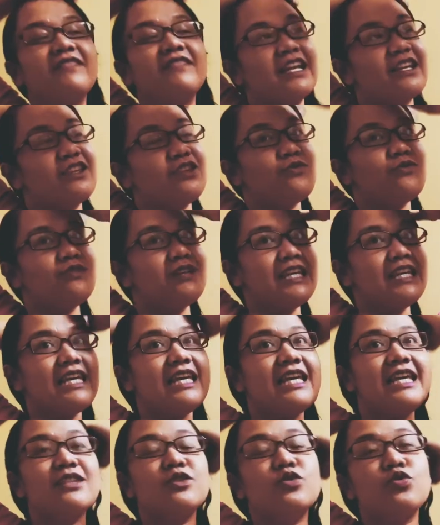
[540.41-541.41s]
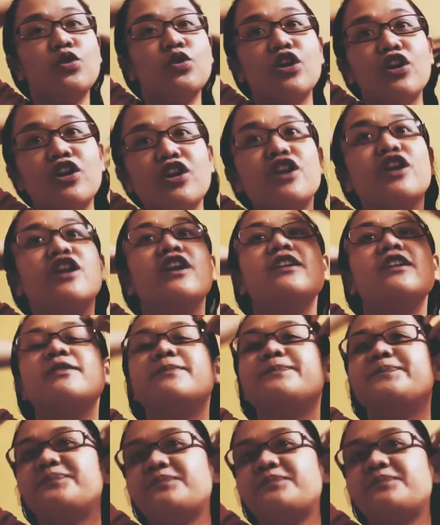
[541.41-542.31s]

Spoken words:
Like, you need to learn